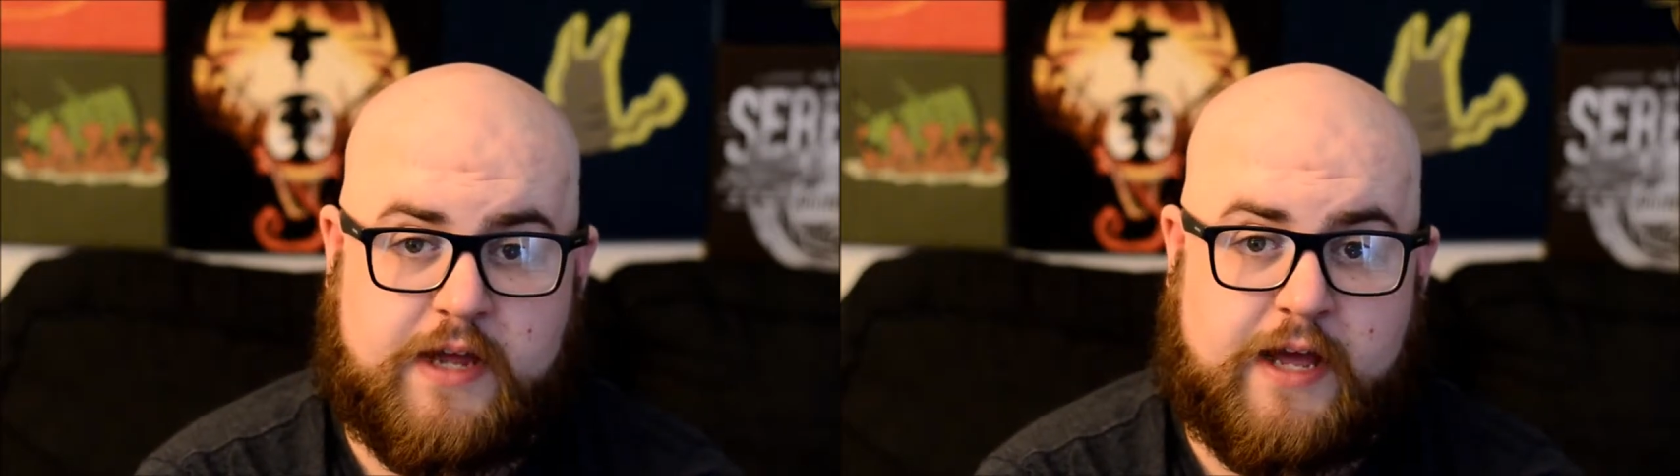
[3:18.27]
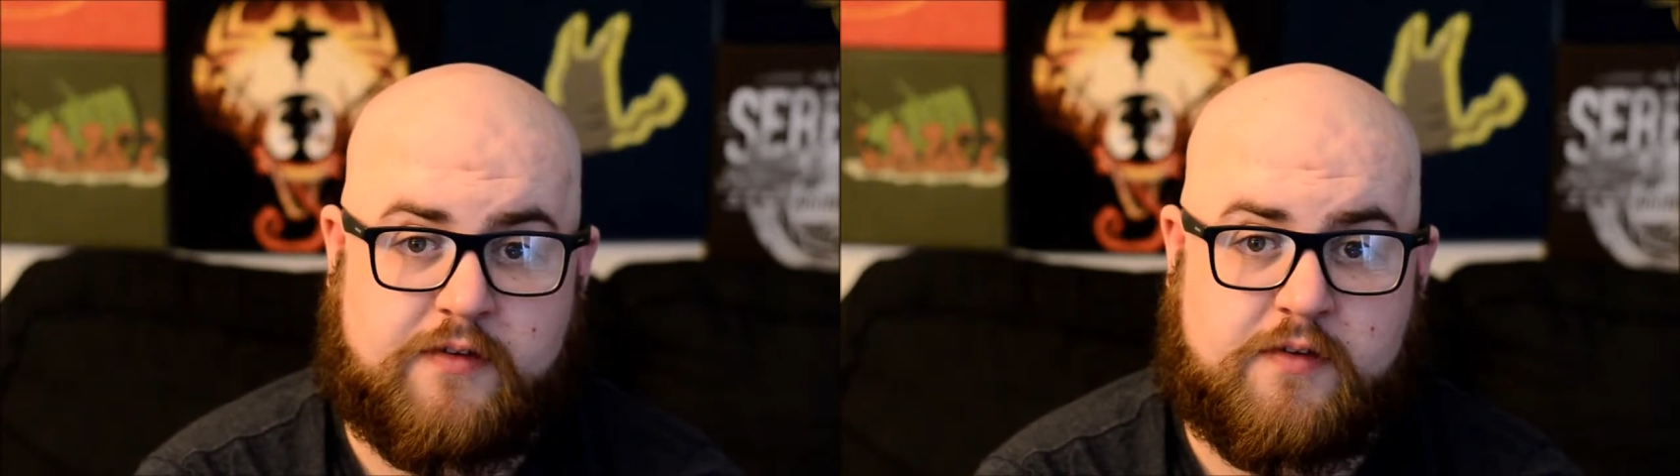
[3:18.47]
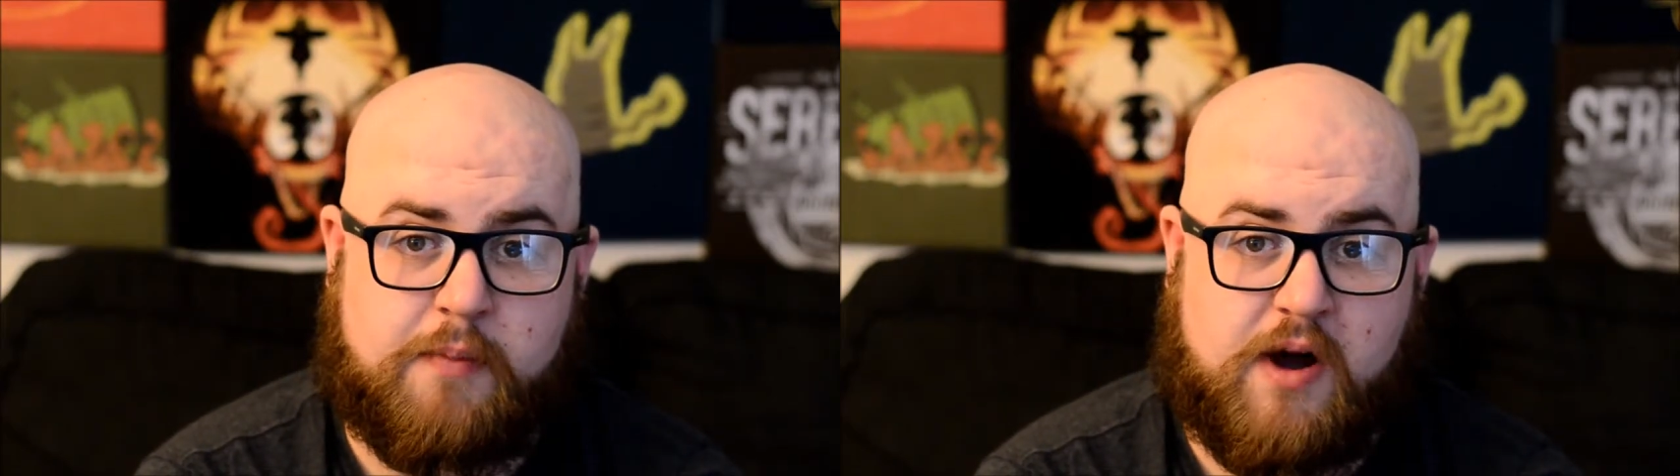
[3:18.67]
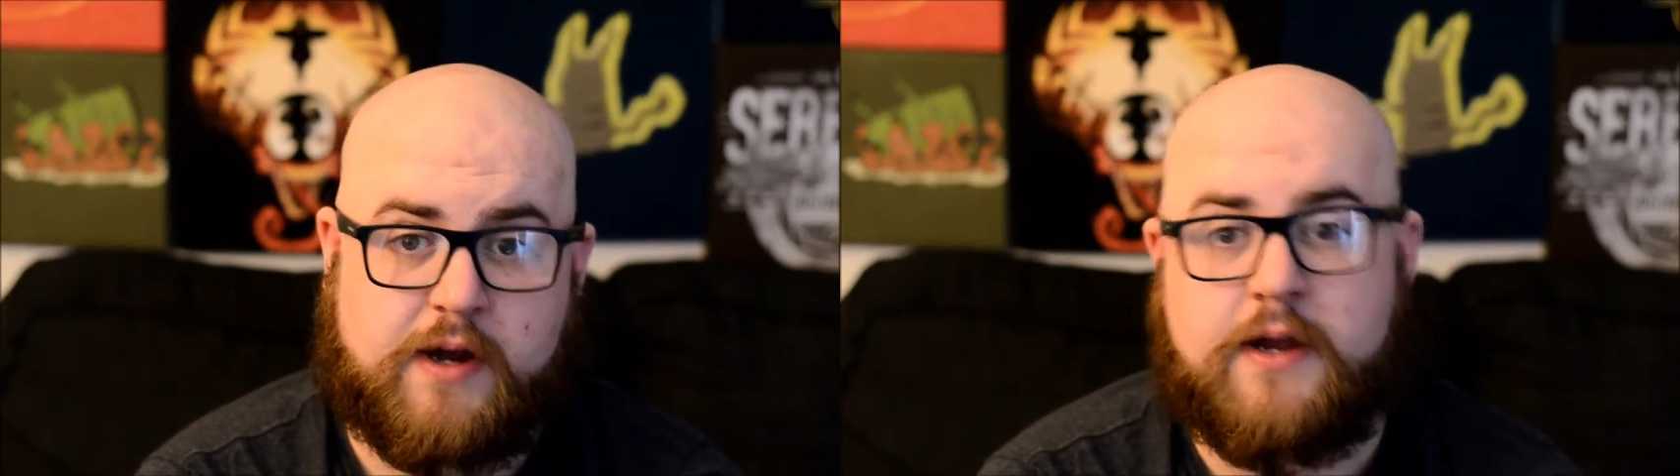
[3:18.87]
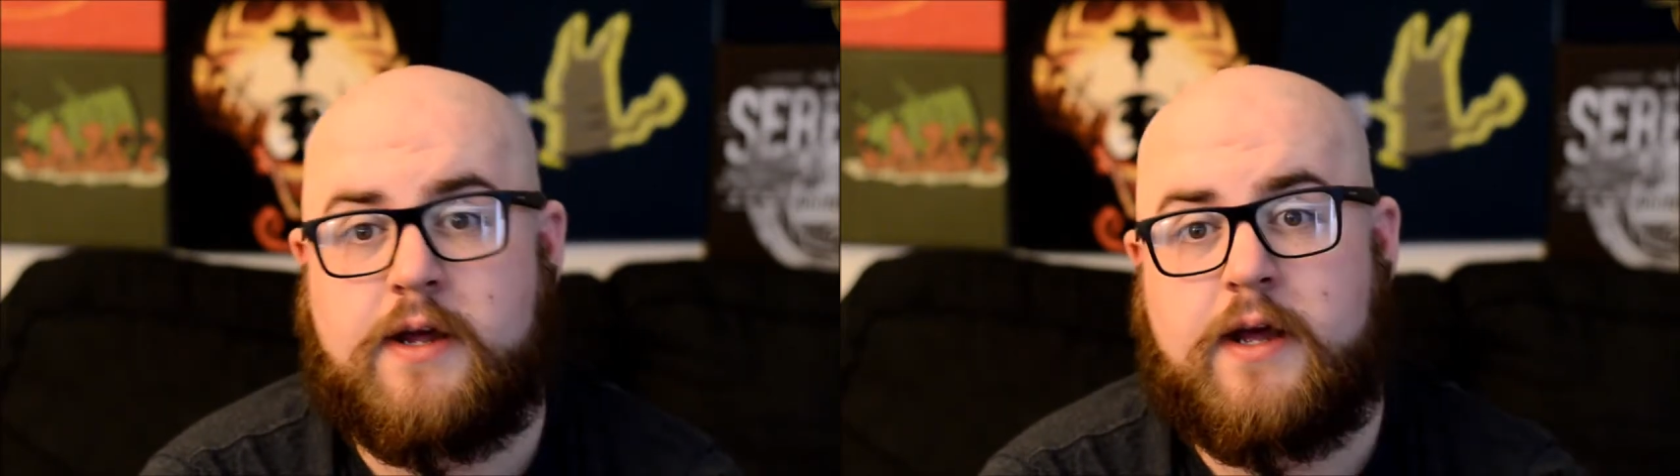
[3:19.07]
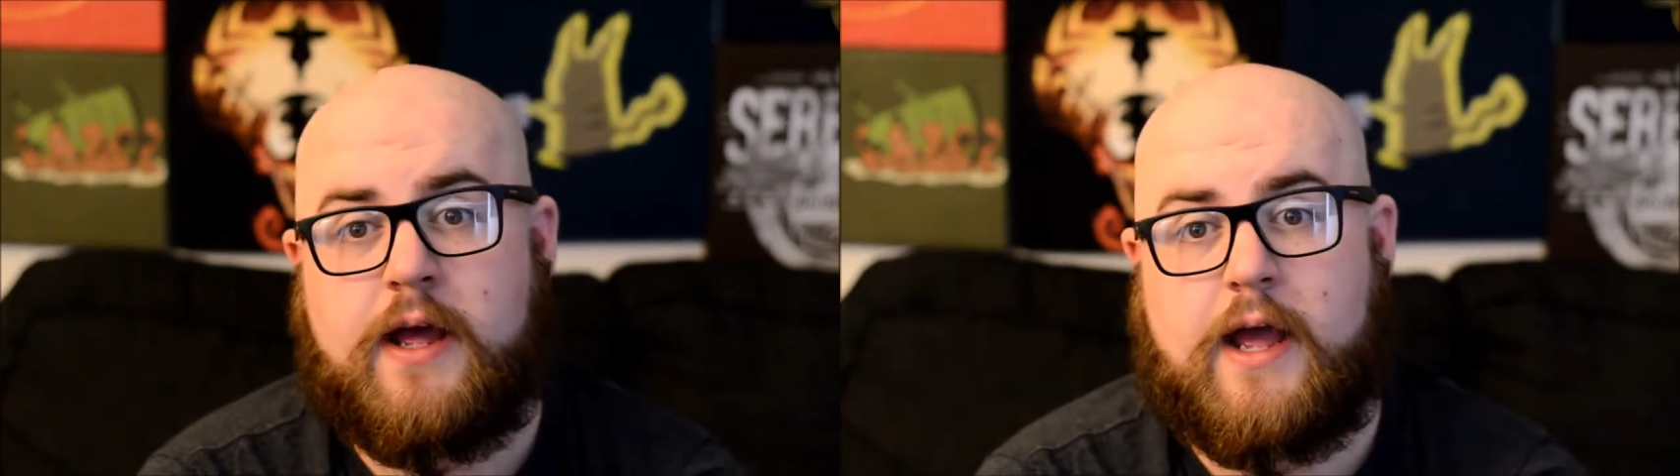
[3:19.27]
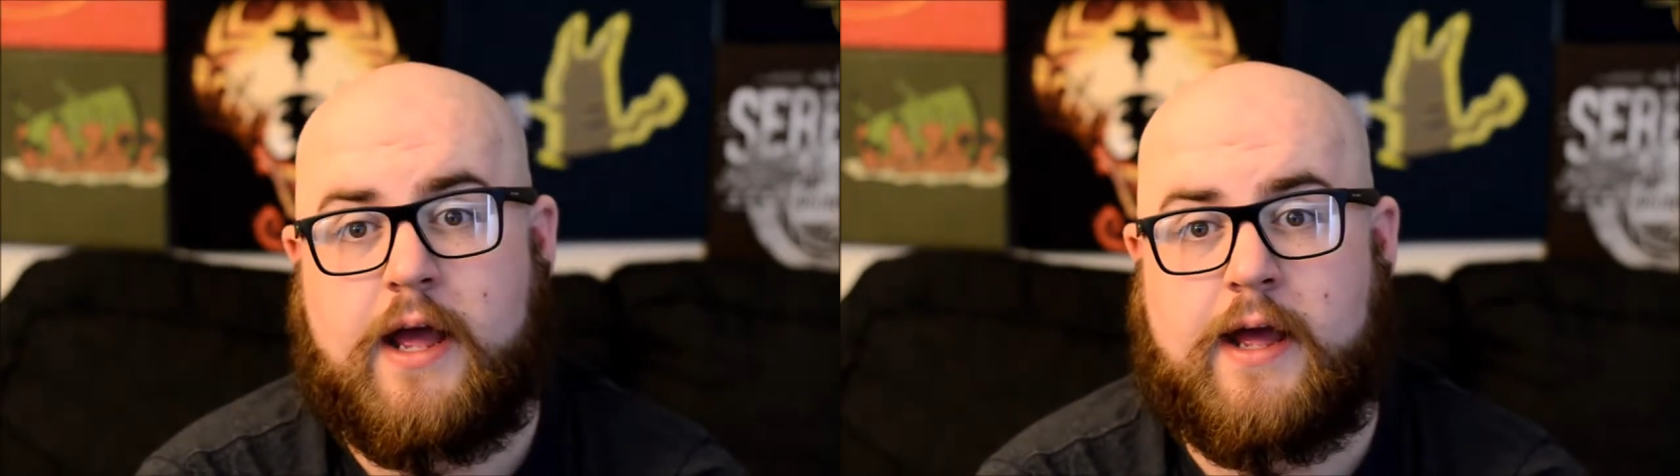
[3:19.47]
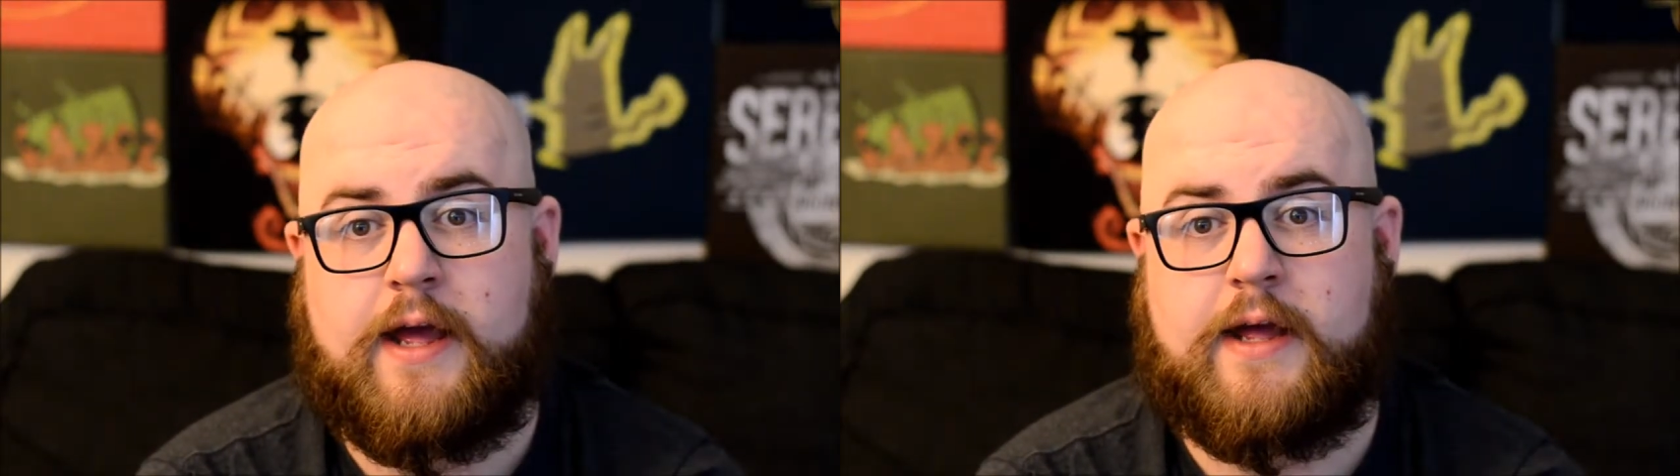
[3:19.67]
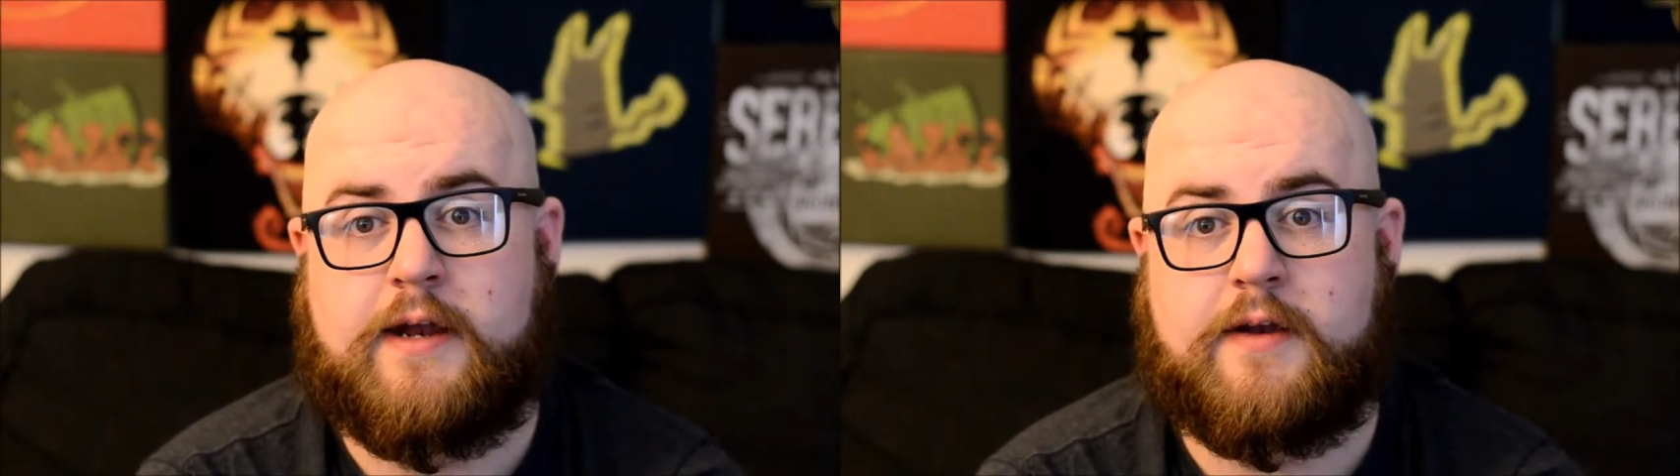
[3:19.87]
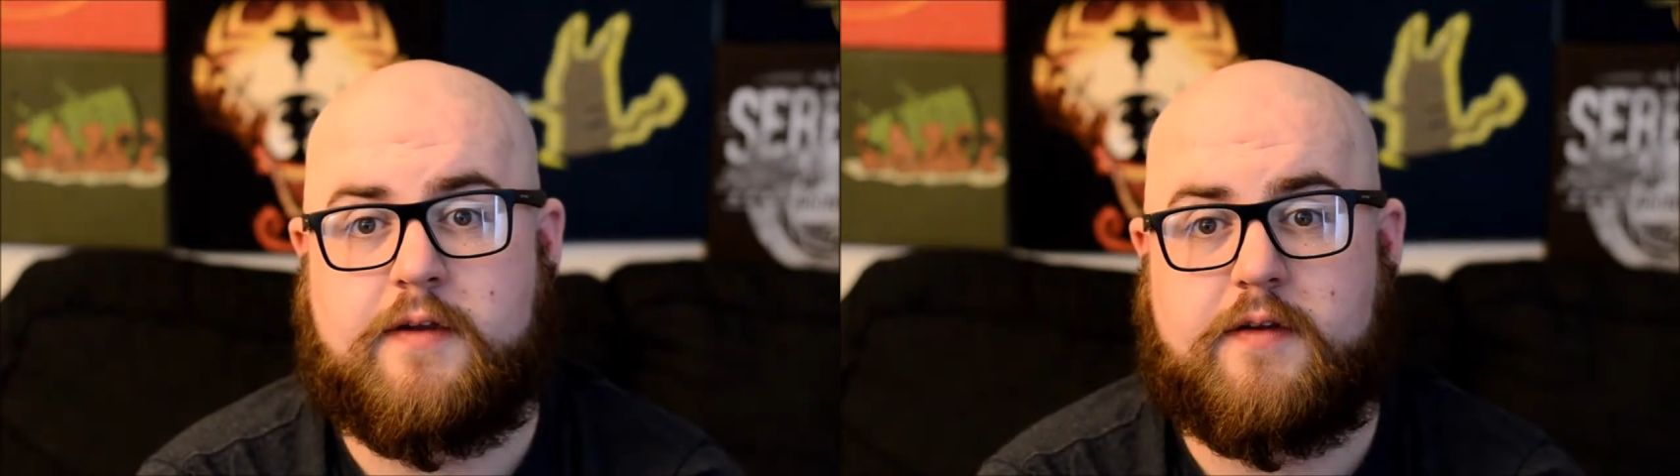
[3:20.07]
Diaz's pocket, and